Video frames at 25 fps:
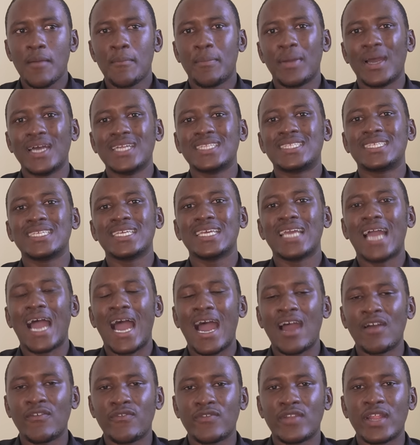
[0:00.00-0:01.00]
But
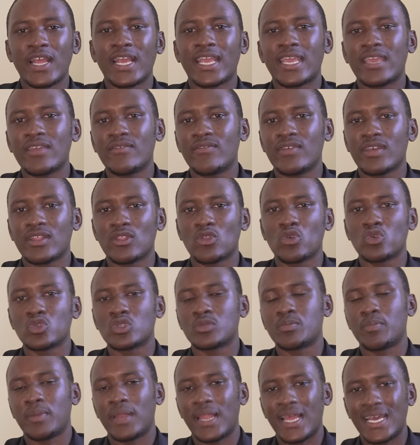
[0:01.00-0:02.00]
after giving
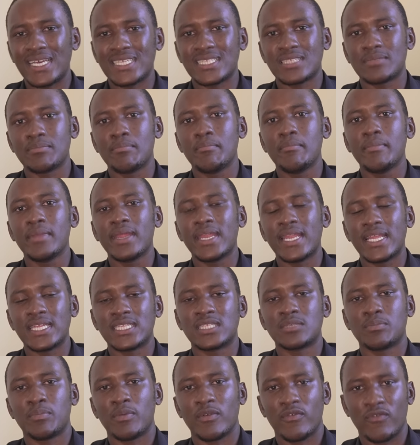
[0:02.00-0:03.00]
those players
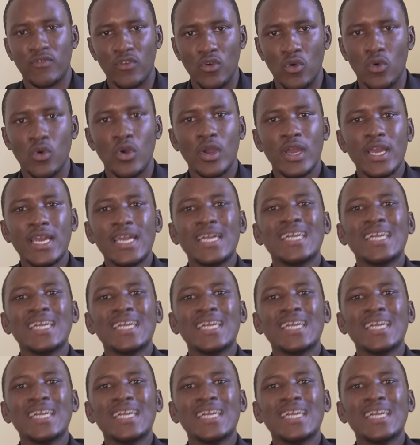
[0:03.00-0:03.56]
minutes before,